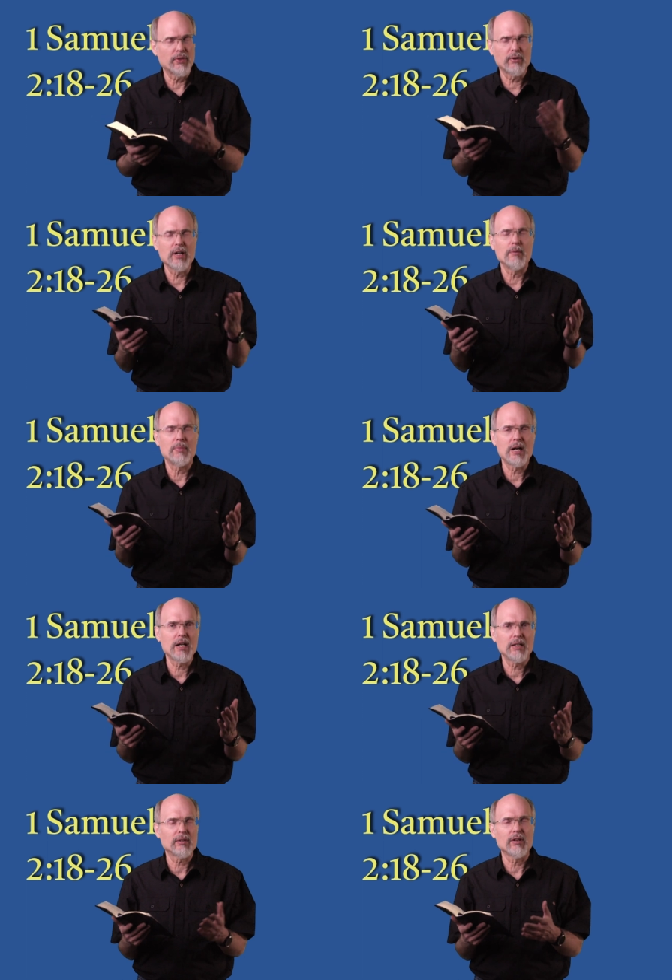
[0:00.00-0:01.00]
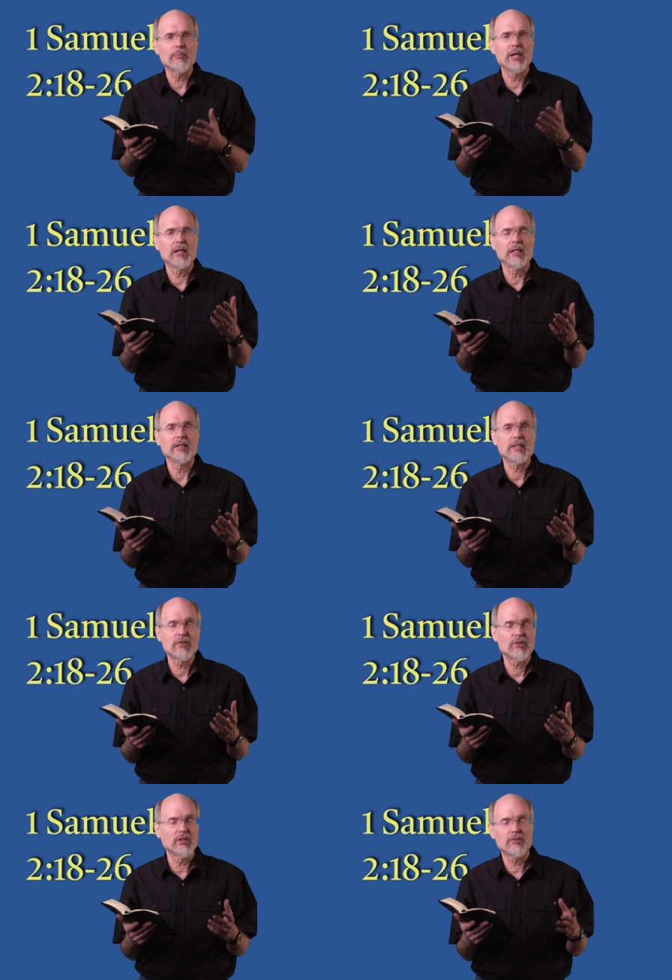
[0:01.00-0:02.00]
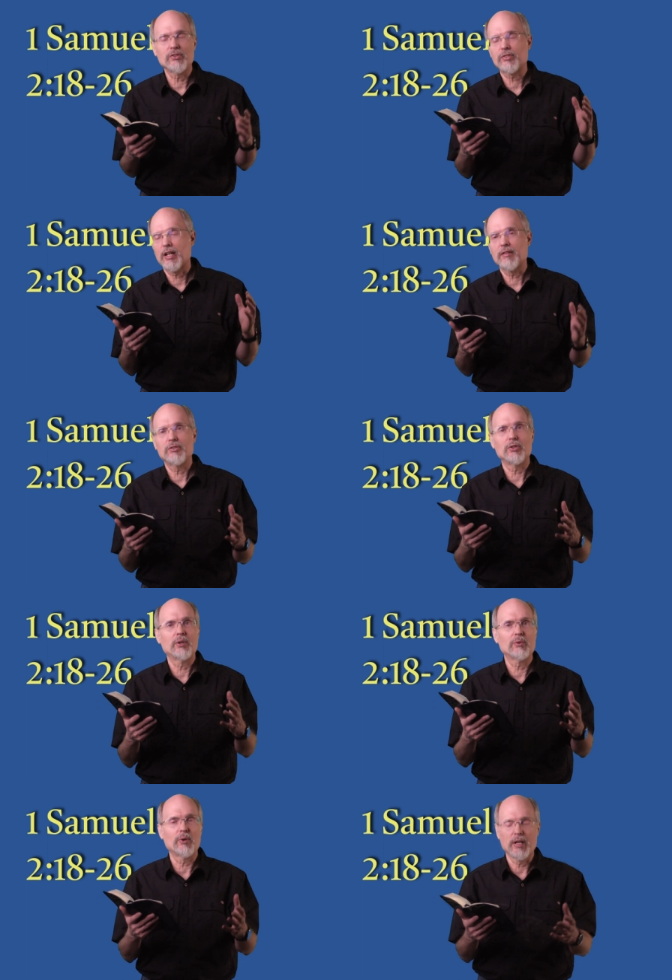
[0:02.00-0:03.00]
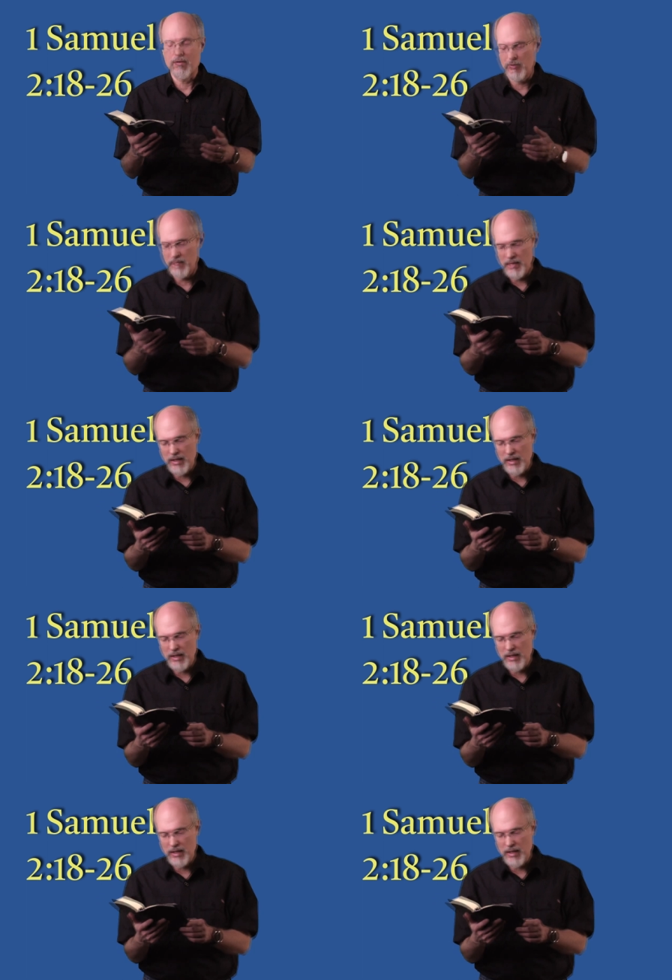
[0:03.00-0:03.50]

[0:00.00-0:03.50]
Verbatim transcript: They're not buying it. They're not paying any attention. They're just kind of doing whatever.